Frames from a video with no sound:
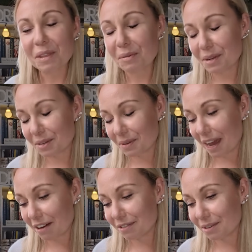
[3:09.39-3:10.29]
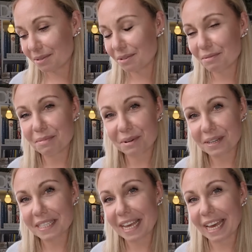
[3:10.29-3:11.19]
we should have 2 new
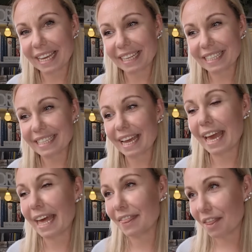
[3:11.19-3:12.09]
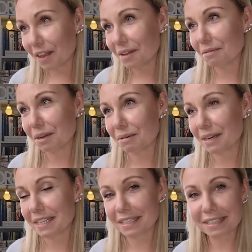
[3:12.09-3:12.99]
books, and another
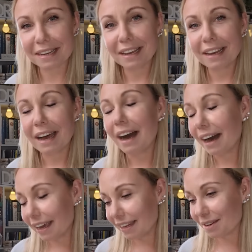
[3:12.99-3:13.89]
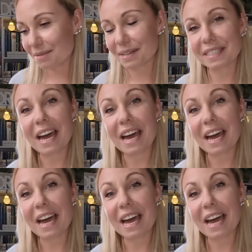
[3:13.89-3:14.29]
request highly was